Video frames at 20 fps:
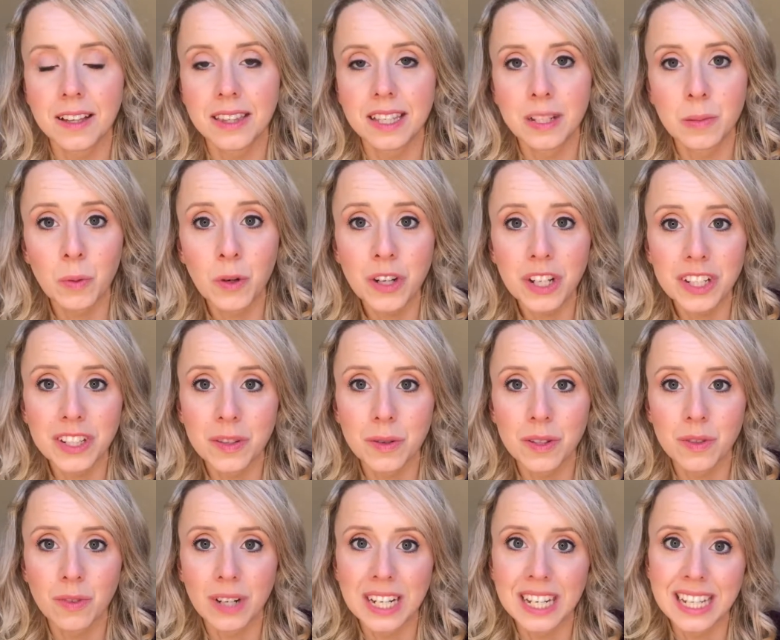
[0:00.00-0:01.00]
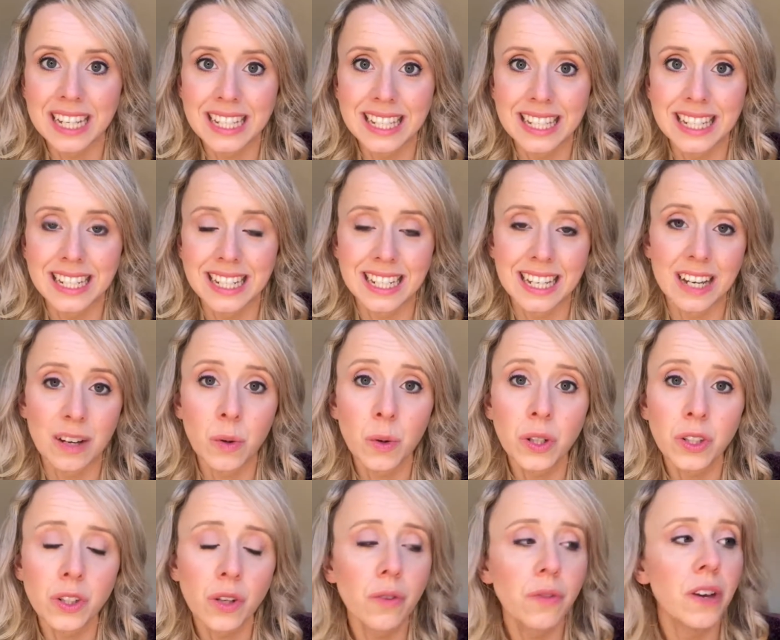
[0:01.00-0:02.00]
this product, so it's really easy to get
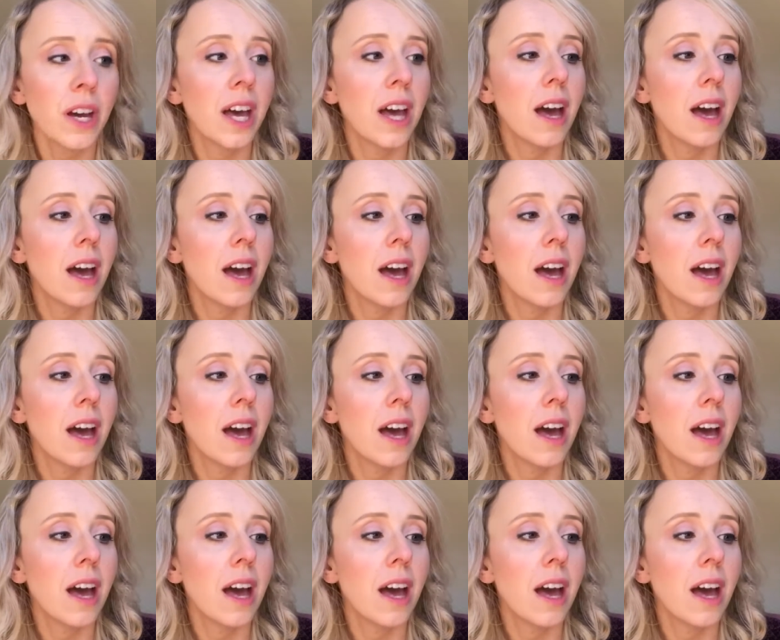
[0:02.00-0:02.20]
hold of.